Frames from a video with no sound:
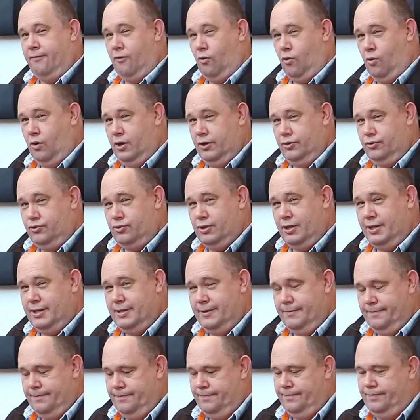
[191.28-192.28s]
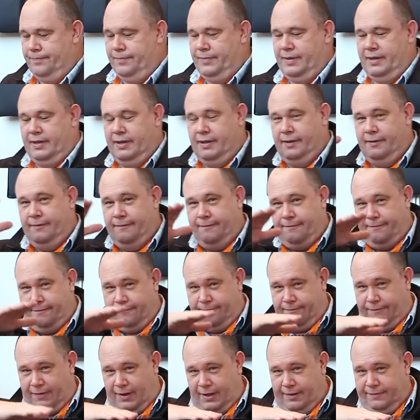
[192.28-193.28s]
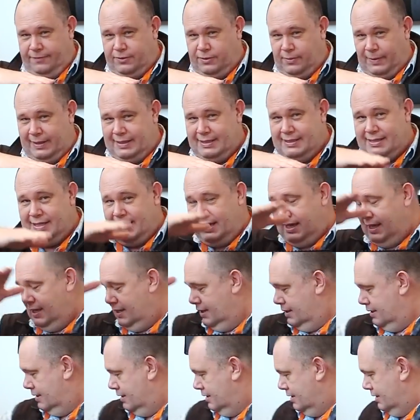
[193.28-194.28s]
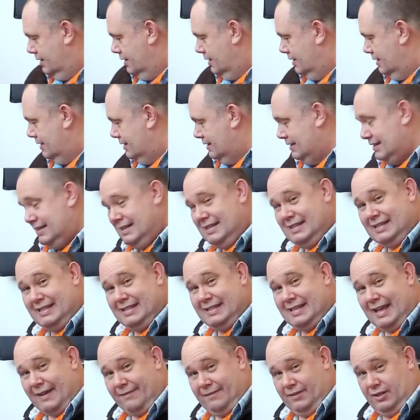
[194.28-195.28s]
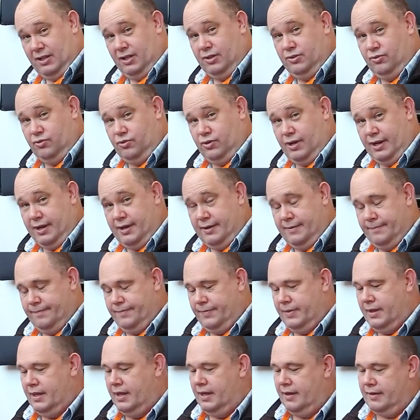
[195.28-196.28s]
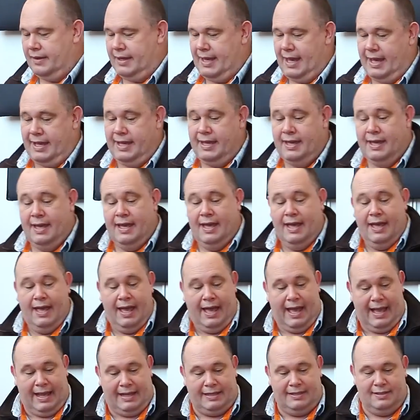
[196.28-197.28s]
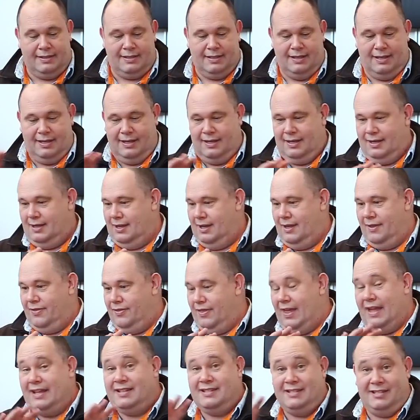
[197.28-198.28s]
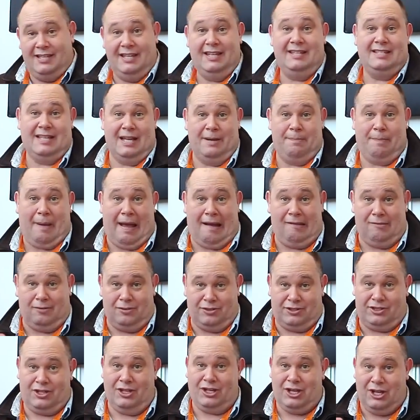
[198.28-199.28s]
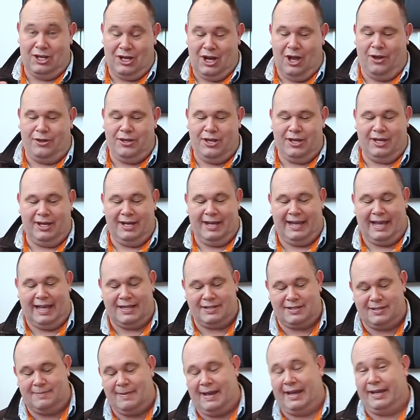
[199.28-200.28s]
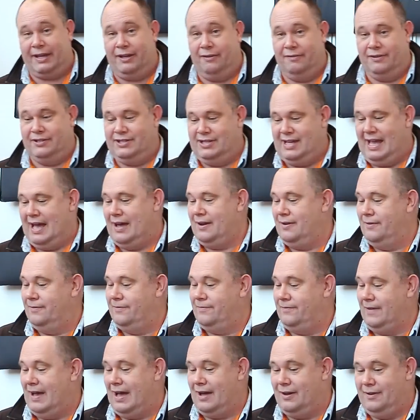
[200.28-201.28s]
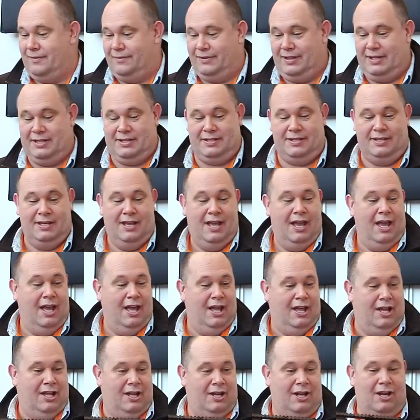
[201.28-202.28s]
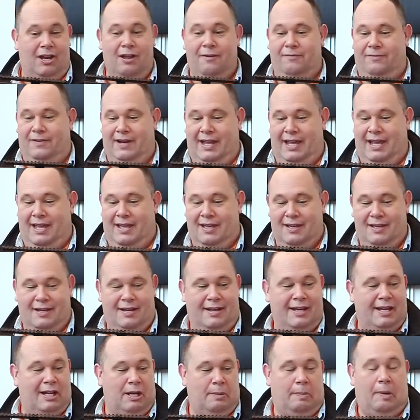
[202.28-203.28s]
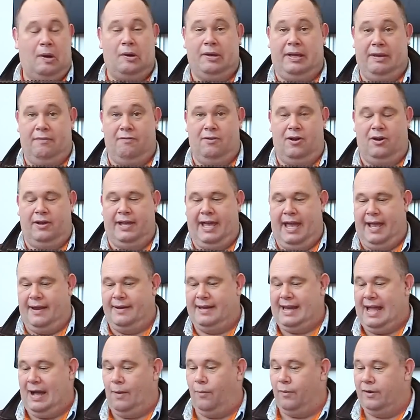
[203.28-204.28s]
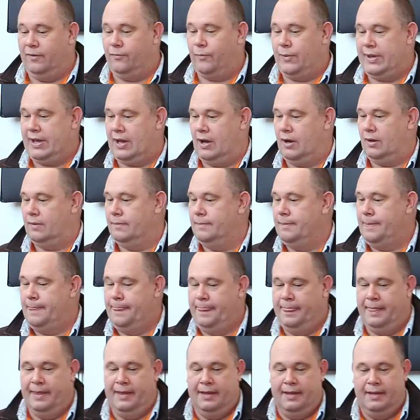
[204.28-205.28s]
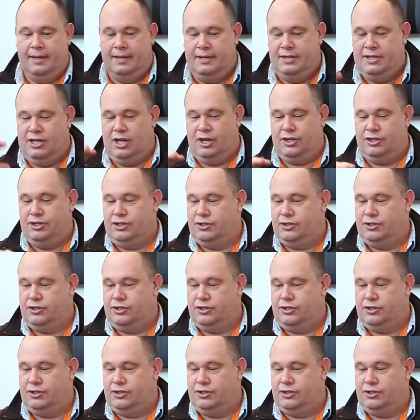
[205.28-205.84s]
400, 520, 700, okay? And they're CZ barrels, so you know you're going to get some accuracy out of this lovely little pocket rocket. Now, what have we got? Nice